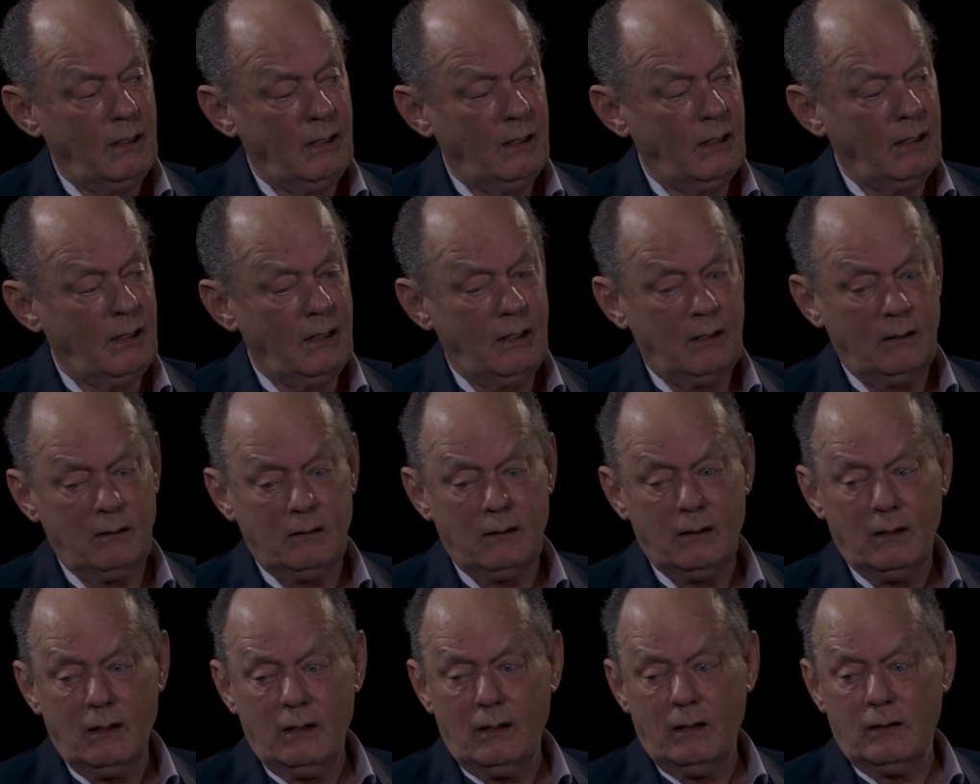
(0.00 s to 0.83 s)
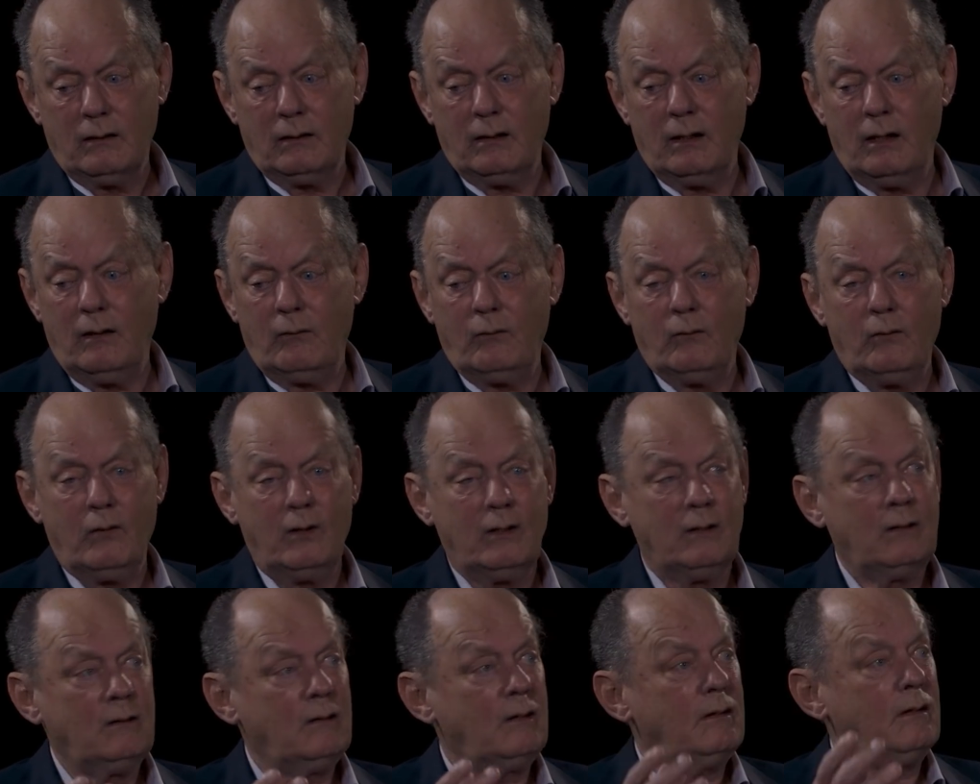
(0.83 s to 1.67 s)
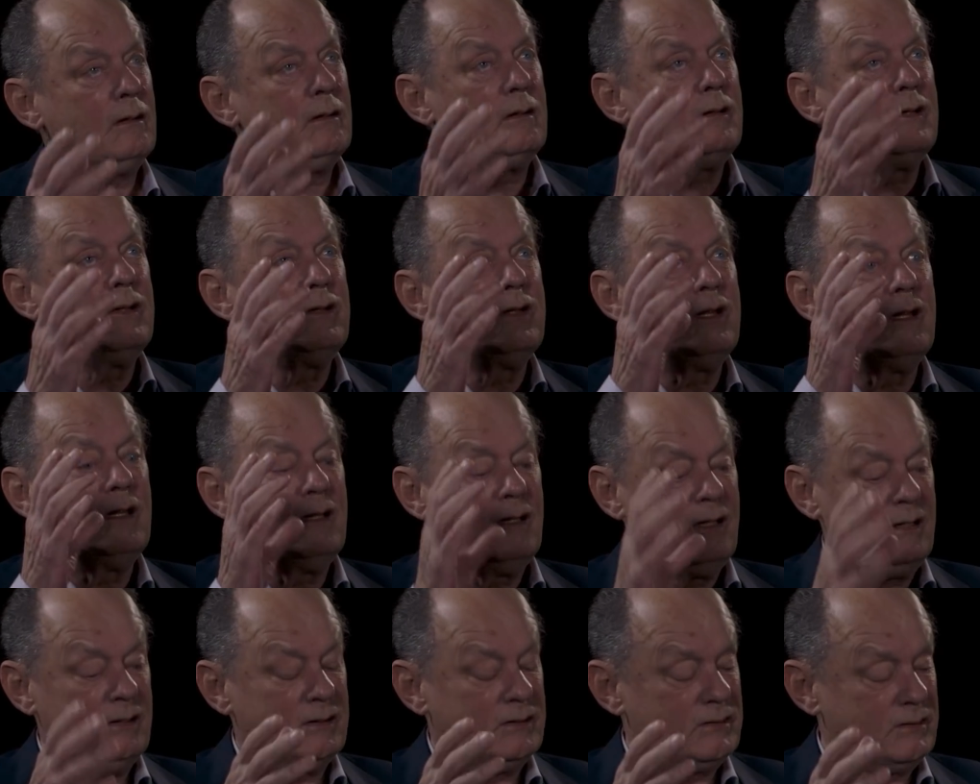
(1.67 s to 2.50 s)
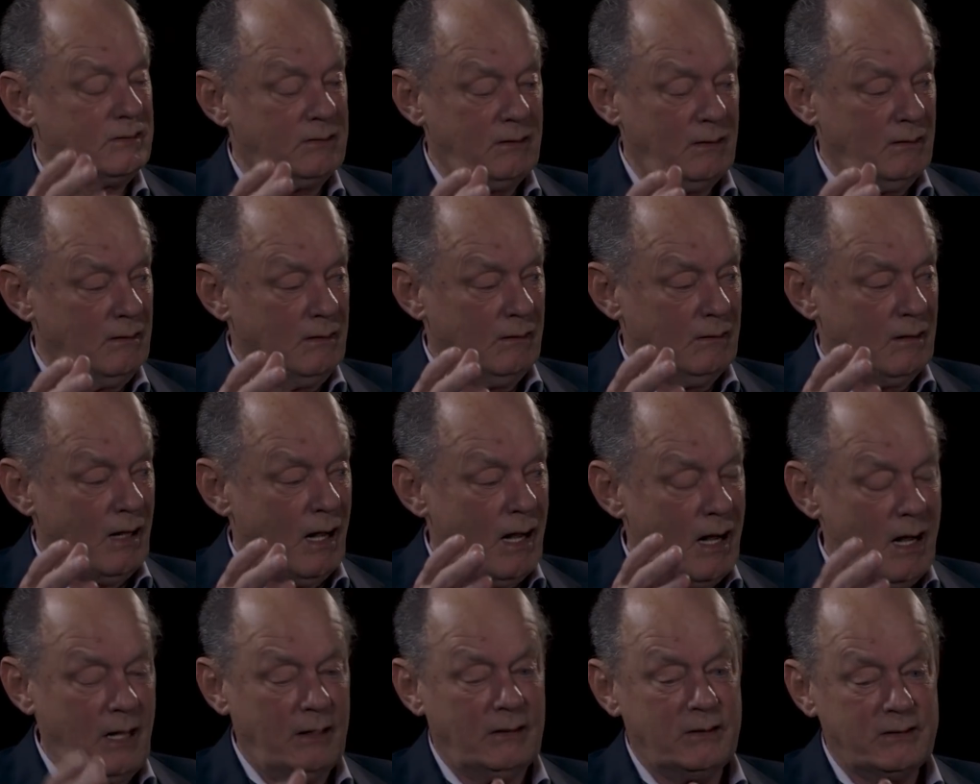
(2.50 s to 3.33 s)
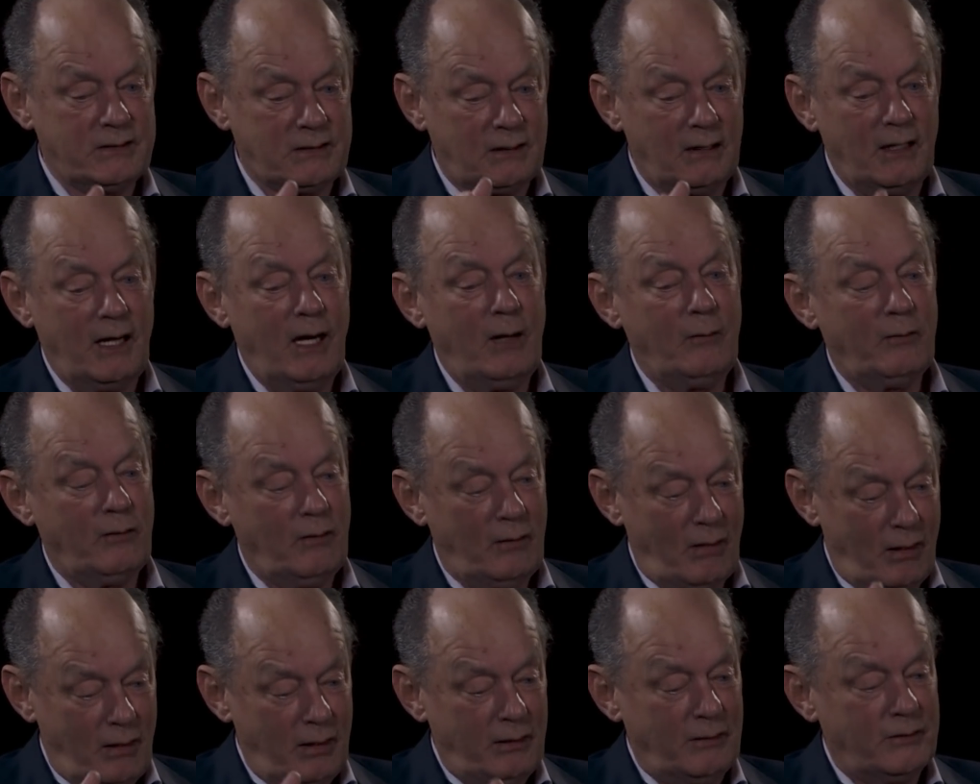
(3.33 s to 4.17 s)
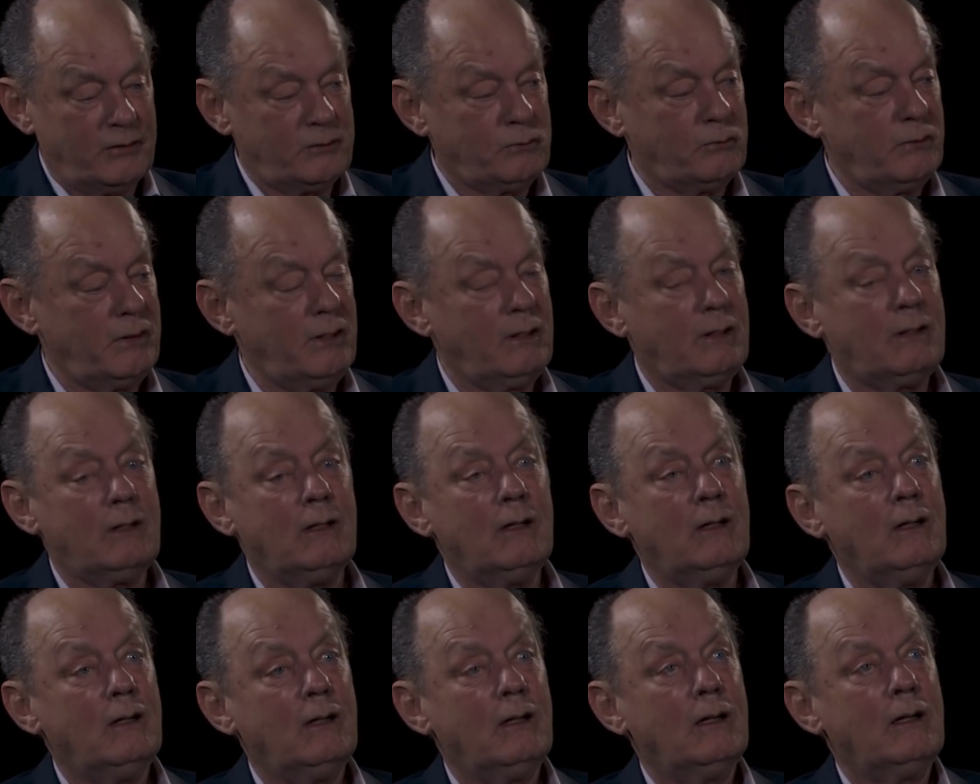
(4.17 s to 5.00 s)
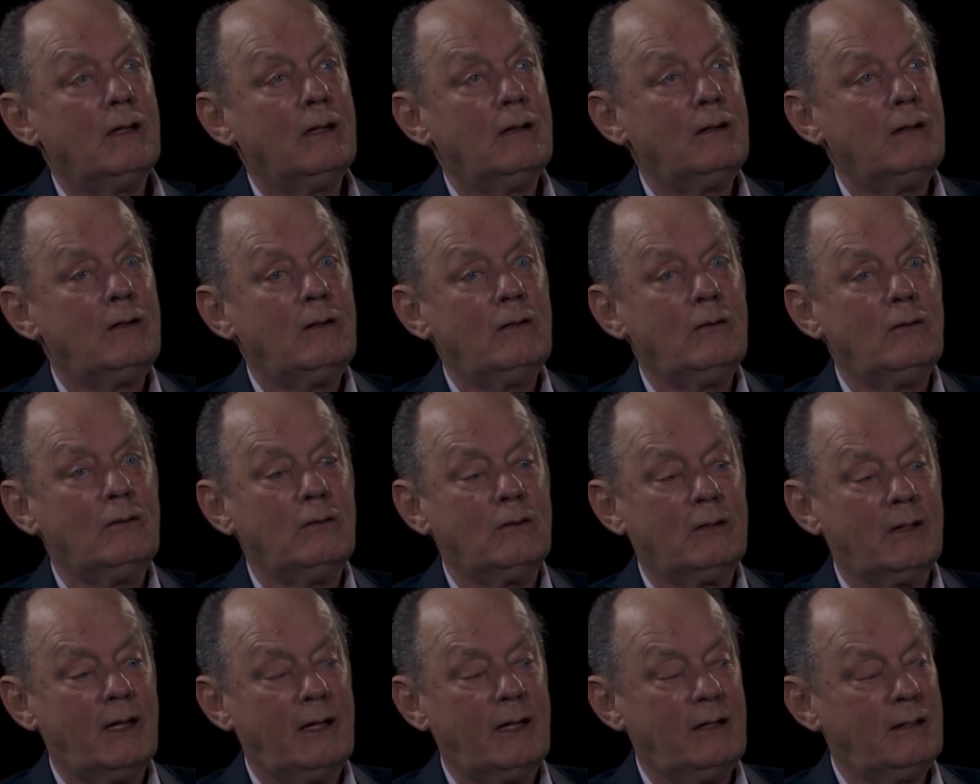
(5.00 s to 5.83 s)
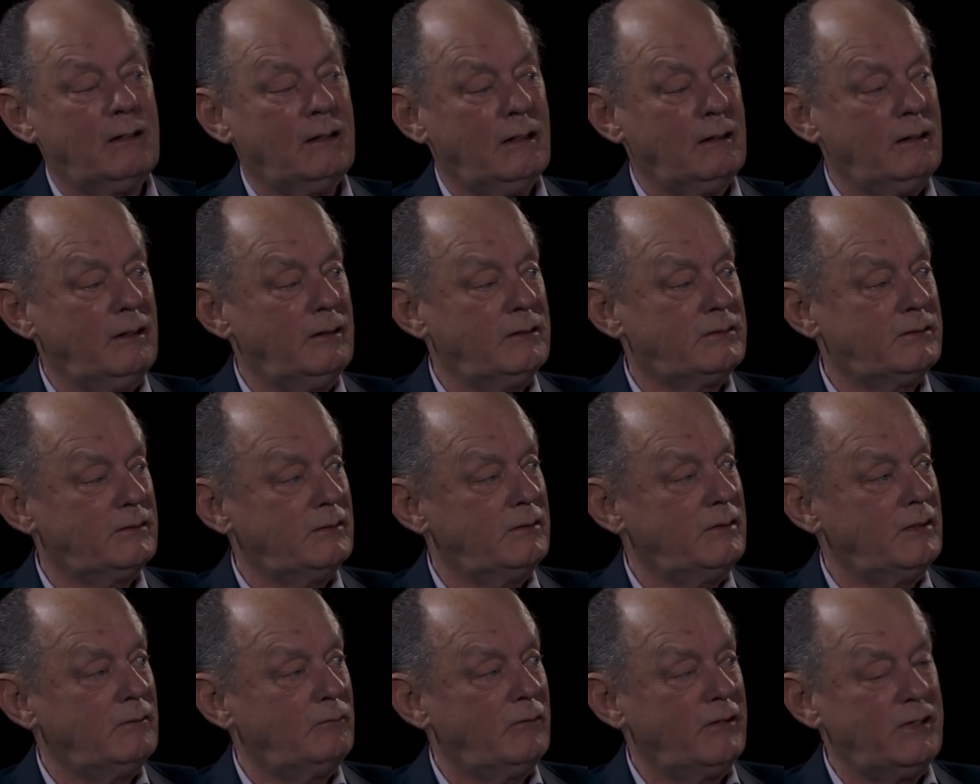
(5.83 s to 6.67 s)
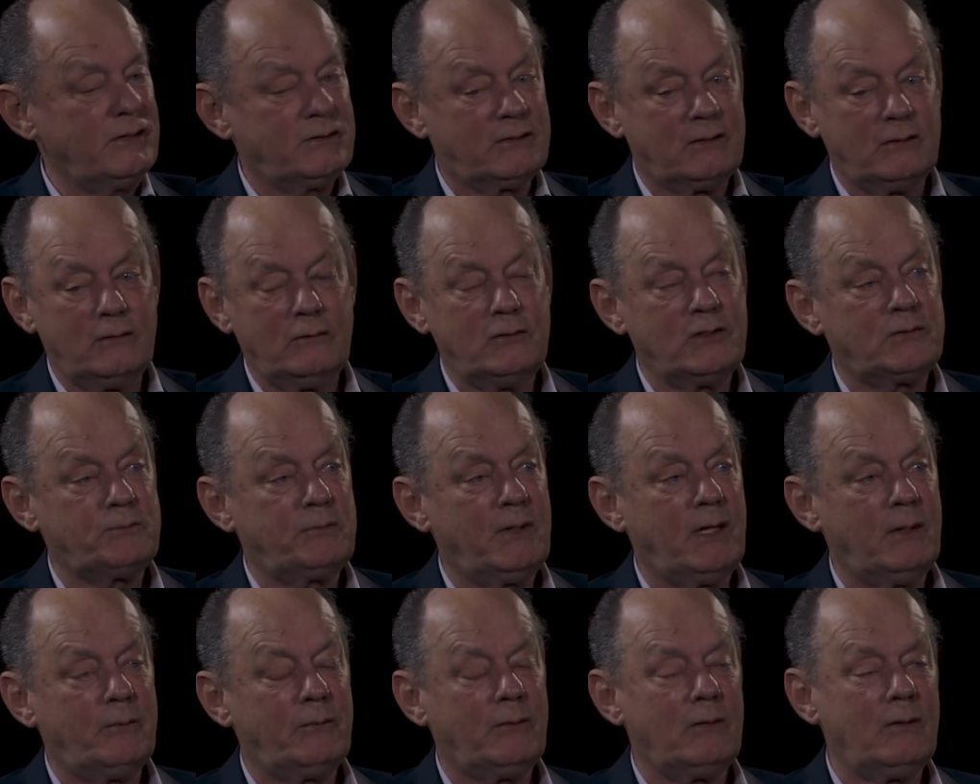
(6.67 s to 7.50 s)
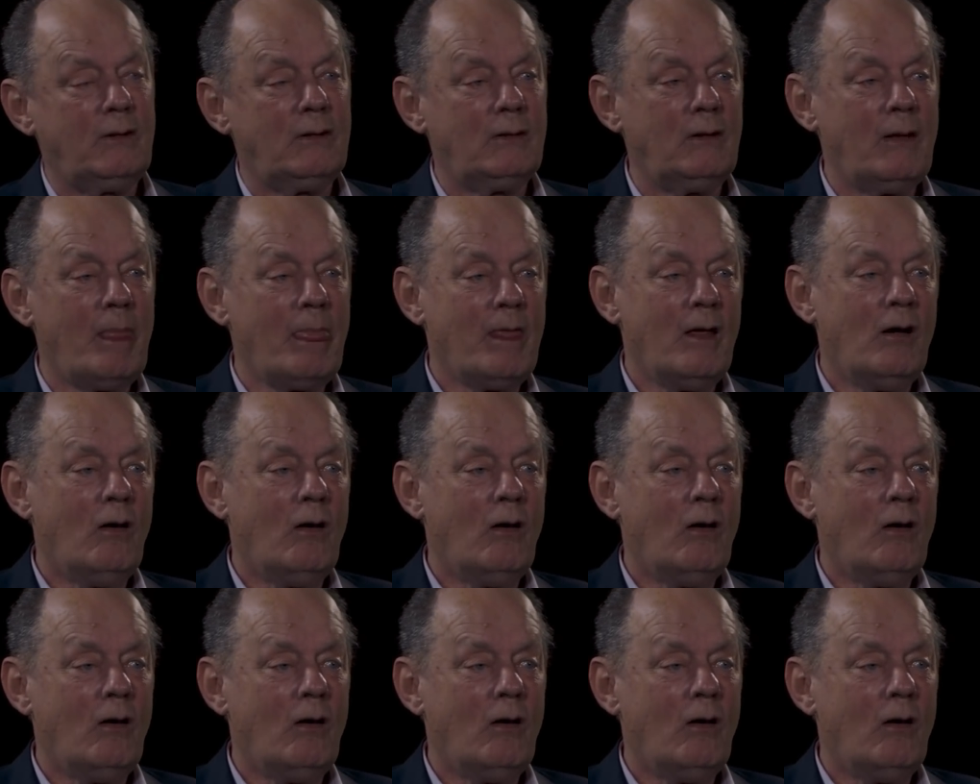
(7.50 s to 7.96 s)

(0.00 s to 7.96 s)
and then when his honest labor, honest week, you look at it and he reads the newspaper, you're